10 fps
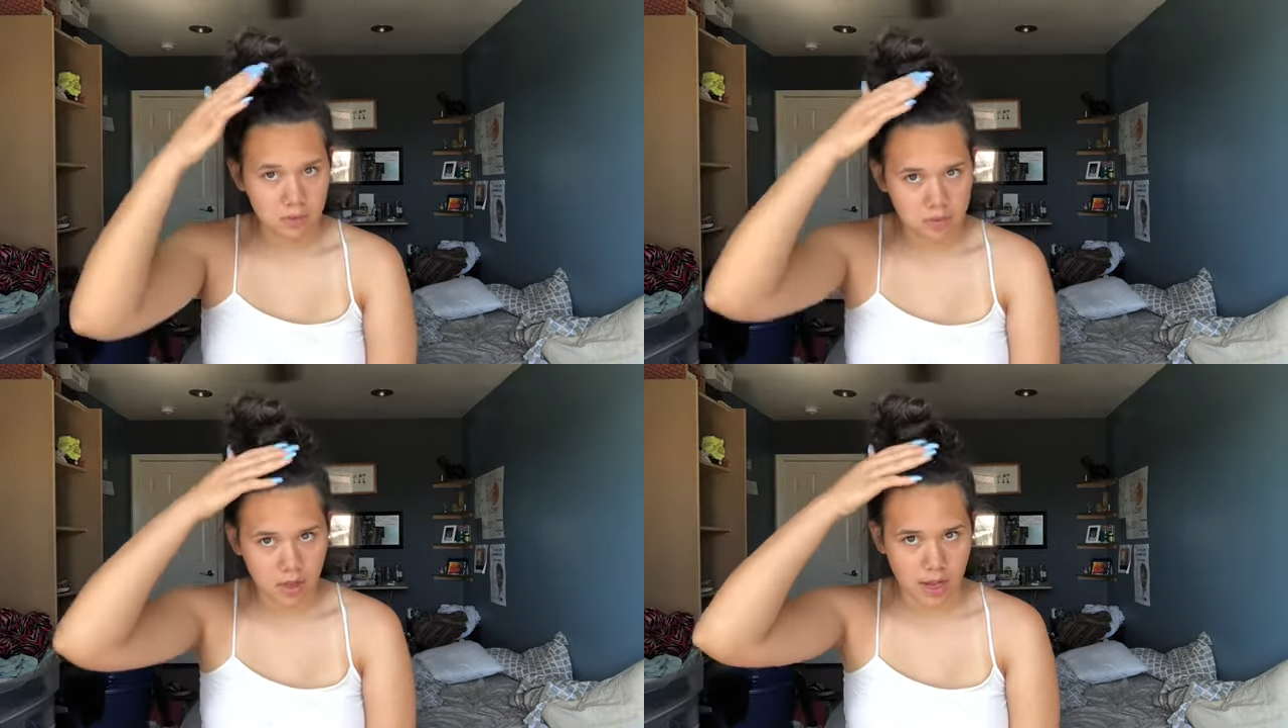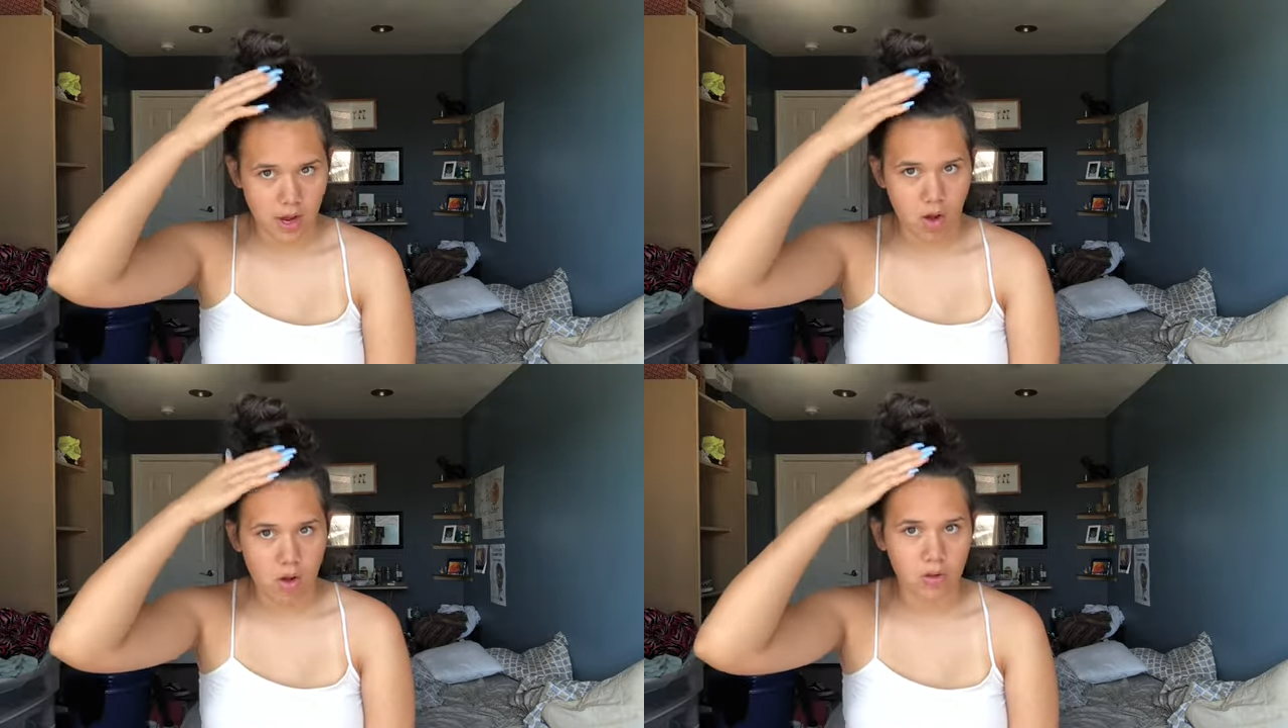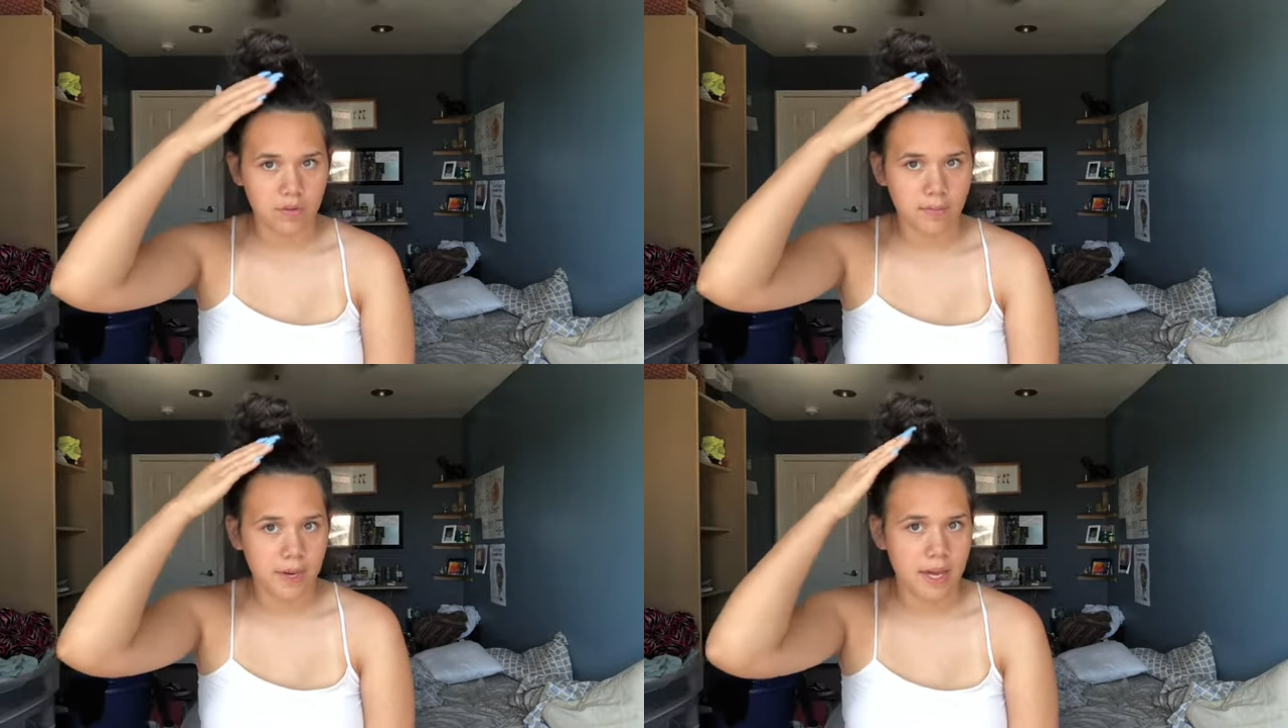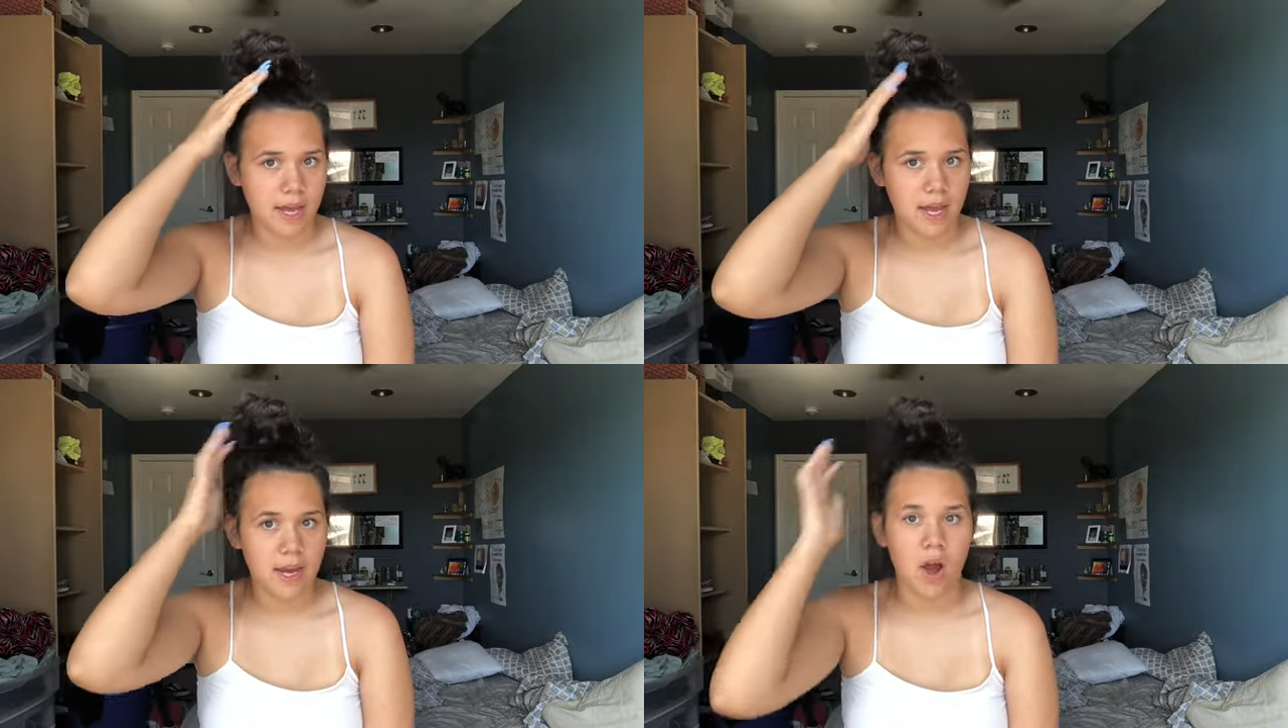it was like all over my
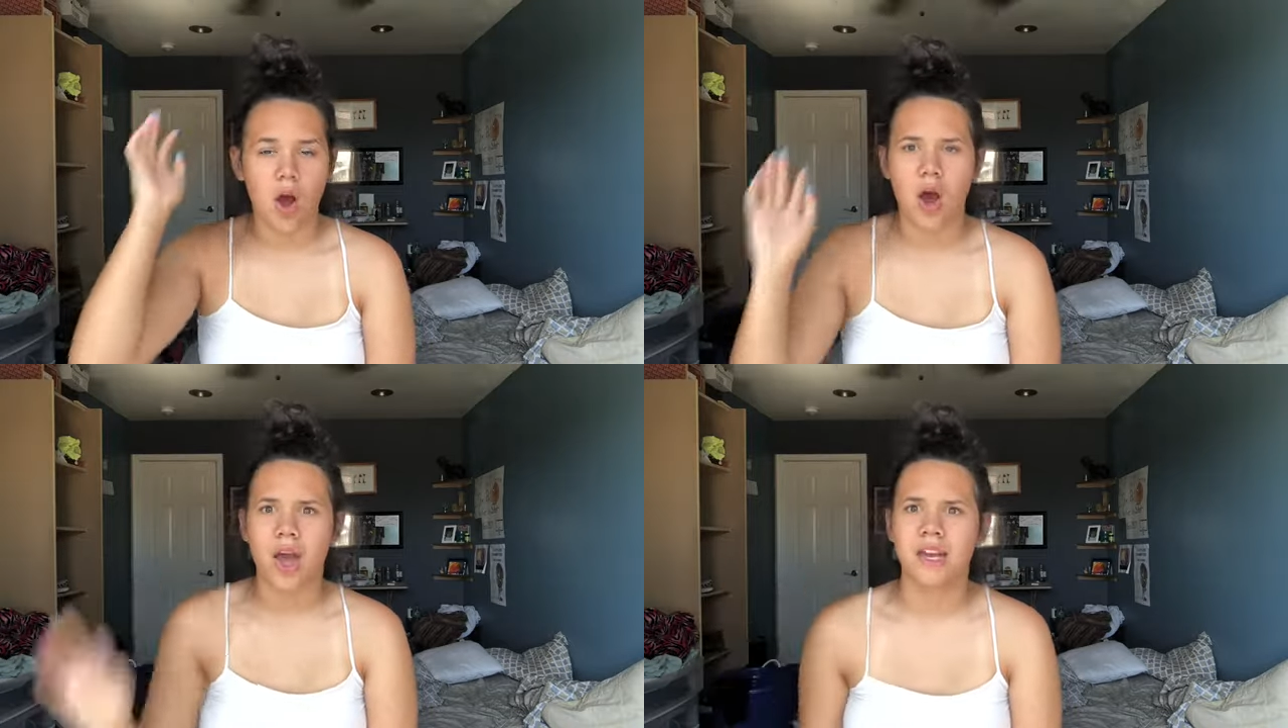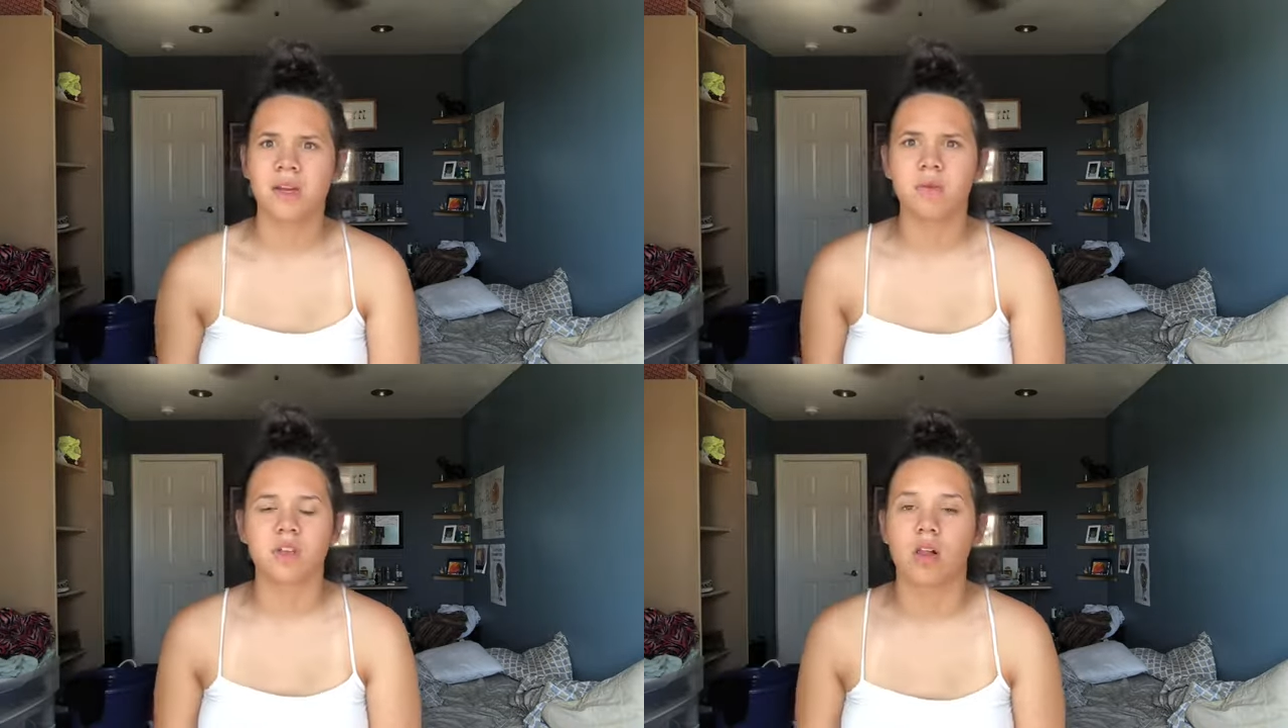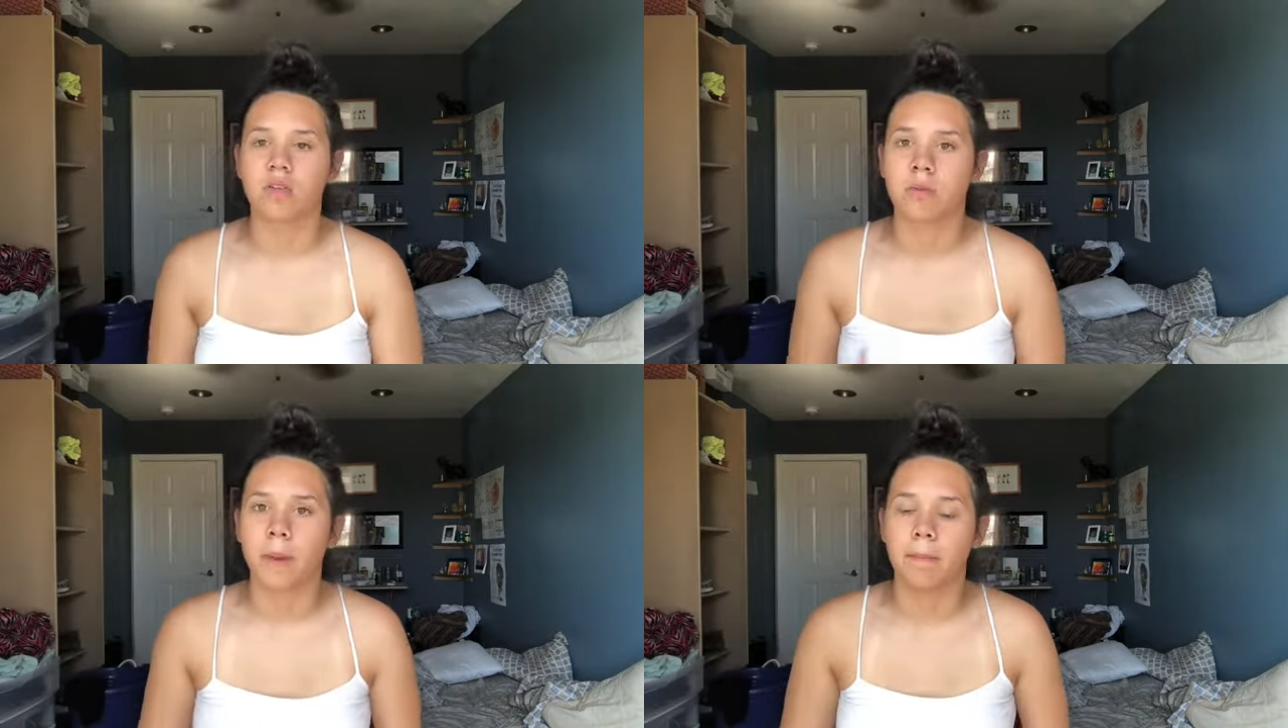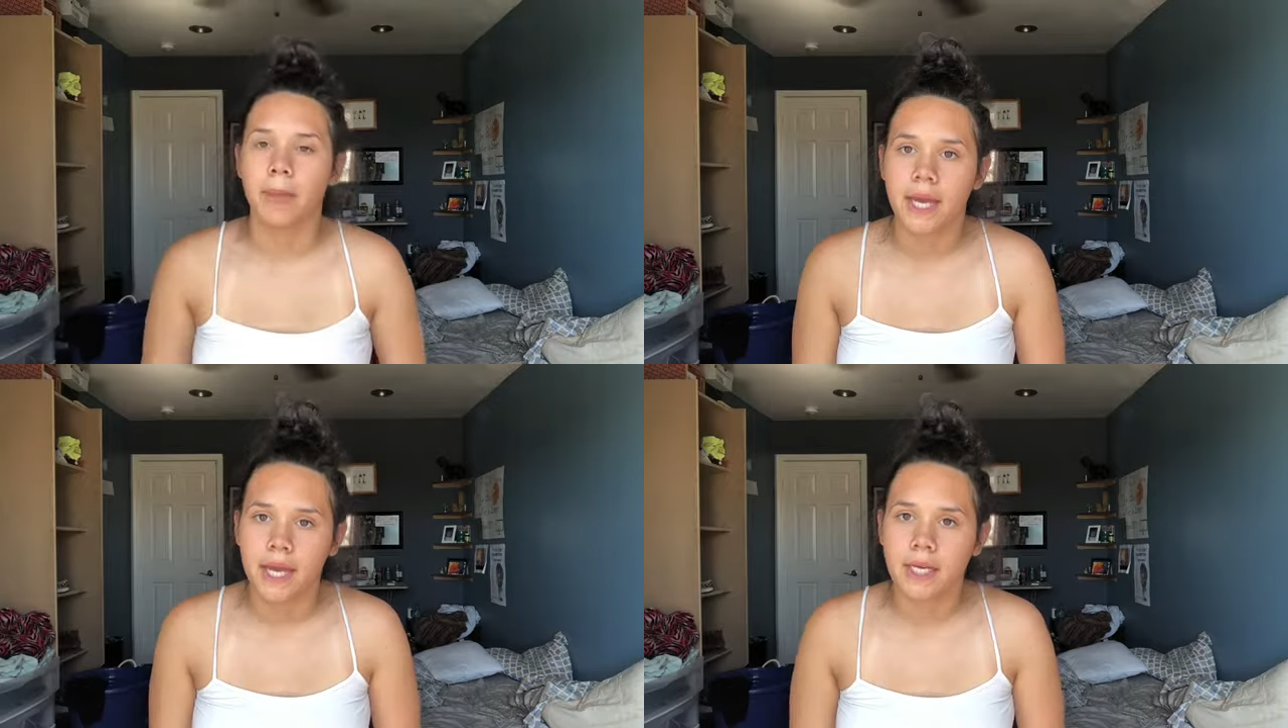head, and it was all over my
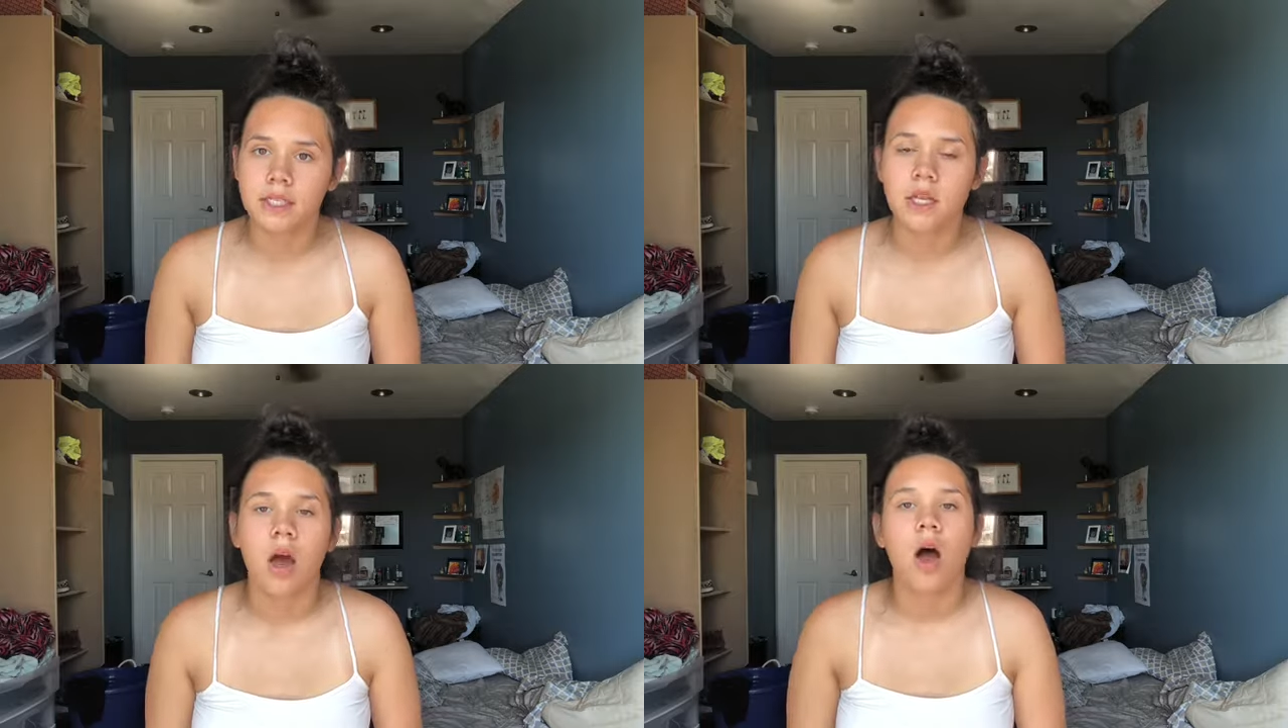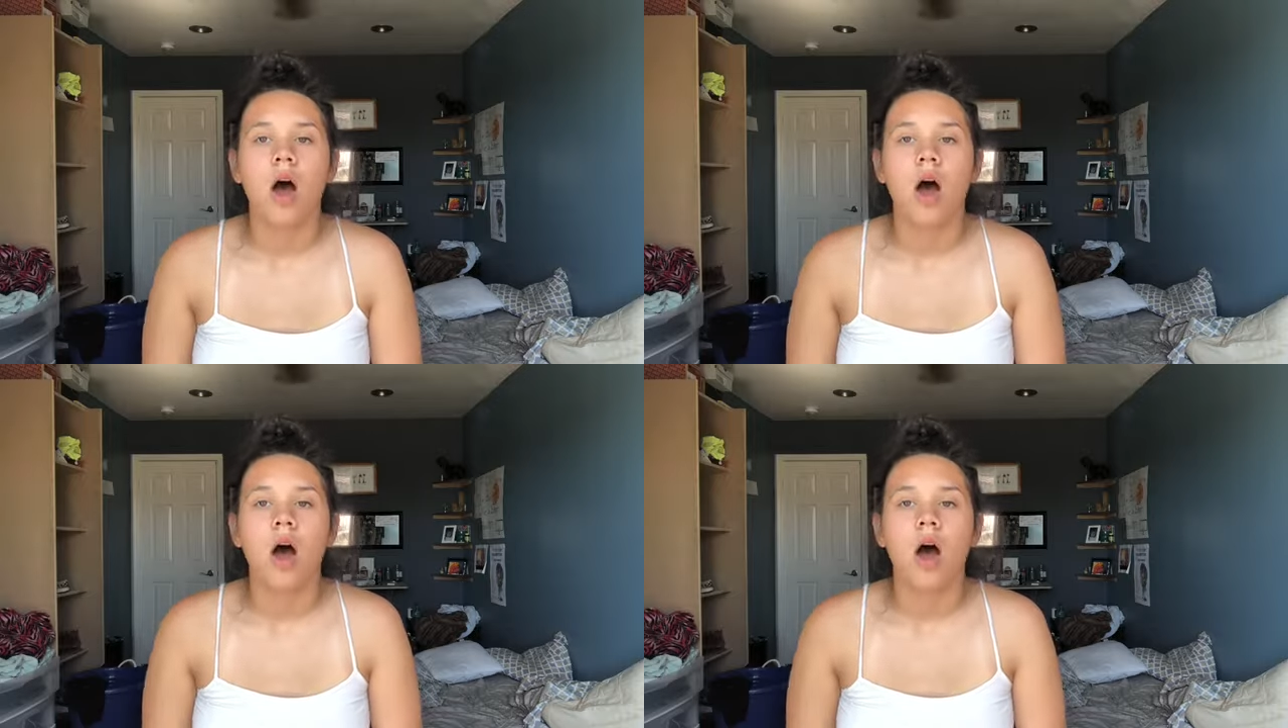pants,